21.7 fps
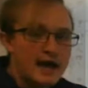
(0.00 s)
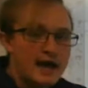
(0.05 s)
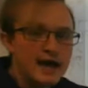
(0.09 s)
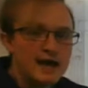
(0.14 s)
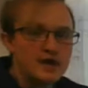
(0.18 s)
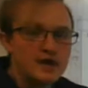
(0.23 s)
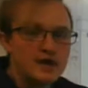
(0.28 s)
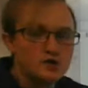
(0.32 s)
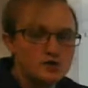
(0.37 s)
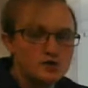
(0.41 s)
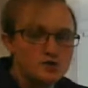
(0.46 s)

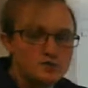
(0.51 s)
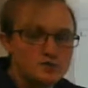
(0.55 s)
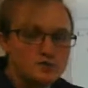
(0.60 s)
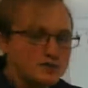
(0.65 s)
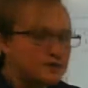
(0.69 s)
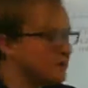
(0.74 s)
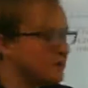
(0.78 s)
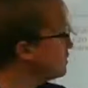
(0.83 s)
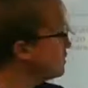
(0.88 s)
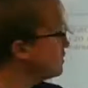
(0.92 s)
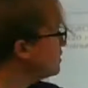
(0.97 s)
and her
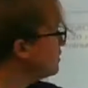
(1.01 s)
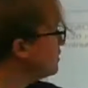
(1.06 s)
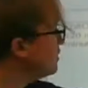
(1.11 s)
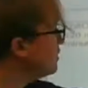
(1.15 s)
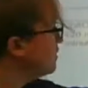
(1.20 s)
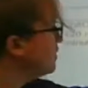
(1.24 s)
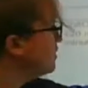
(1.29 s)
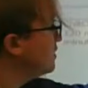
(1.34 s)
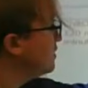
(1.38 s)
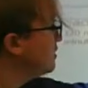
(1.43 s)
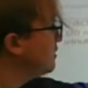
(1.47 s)
bill
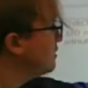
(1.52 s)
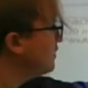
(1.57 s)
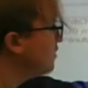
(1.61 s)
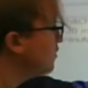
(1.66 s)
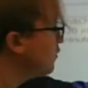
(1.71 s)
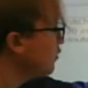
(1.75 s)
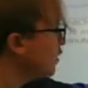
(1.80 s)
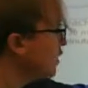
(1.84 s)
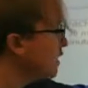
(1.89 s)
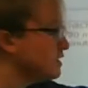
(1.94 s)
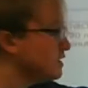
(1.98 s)

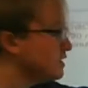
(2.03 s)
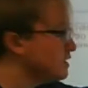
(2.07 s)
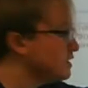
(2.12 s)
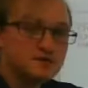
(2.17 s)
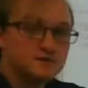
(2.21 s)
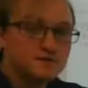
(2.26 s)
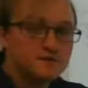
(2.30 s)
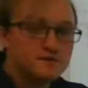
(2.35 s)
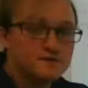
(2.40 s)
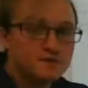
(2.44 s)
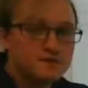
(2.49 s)

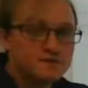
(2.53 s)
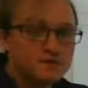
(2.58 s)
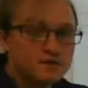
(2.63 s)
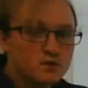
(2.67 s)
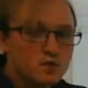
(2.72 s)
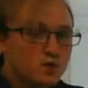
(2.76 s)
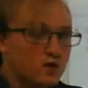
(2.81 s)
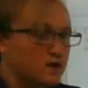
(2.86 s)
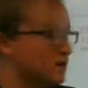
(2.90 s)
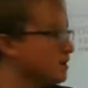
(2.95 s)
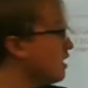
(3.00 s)
was
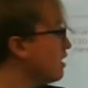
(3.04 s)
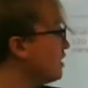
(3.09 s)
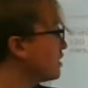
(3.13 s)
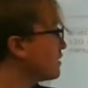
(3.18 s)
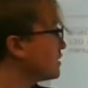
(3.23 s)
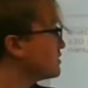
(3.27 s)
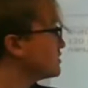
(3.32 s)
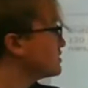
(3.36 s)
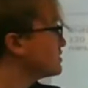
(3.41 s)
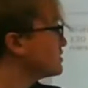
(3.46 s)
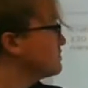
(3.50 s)

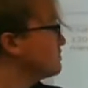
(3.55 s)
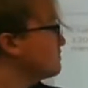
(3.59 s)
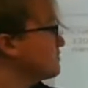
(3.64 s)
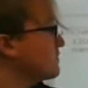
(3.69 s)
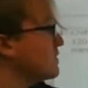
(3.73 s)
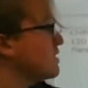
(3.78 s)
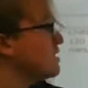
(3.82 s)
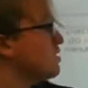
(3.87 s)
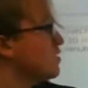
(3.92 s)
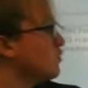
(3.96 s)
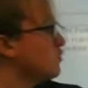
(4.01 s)
$51.
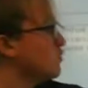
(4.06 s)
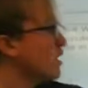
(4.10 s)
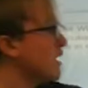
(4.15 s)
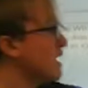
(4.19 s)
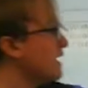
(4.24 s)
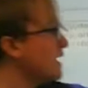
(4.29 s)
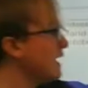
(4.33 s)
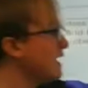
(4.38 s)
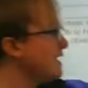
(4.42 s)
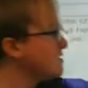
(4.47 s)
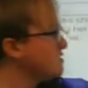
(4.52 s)

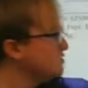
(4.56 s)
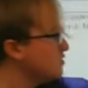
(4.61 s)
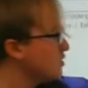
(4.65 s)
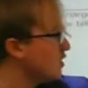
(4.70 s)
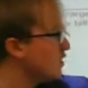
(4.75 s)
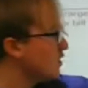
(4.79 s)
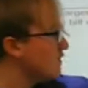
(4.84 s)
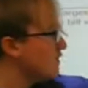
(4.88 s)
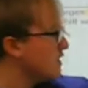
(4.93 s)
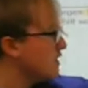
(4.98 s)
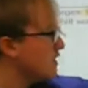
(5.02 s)
Write and
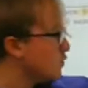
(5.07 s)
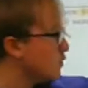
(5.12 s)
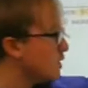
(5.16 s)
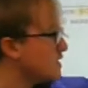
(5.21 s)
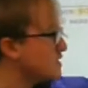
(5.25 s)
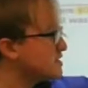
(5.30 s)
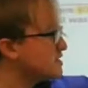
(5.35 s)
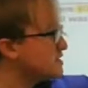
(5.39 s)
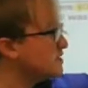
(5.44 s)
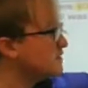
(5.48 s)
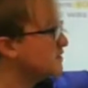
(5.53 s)
solve an
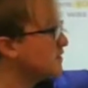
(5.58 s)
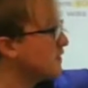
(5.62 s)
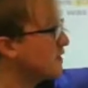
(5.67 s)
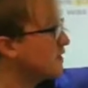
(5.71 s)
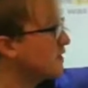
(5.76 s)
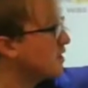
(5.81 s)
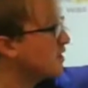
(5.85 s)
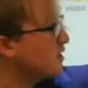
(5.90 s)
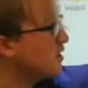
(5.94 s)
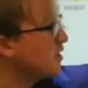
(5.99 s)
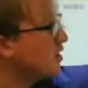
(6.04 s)
equation to
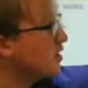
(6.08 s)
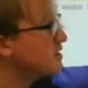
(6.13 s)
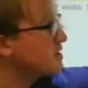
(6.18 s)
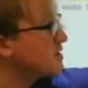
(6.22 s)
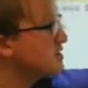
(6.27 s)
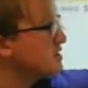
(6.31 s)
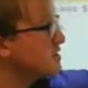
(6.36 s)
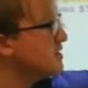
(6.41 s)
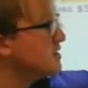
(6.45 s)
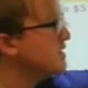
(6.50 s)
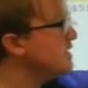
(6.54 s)
find the
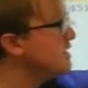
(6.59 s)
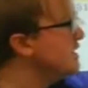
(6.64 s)
cost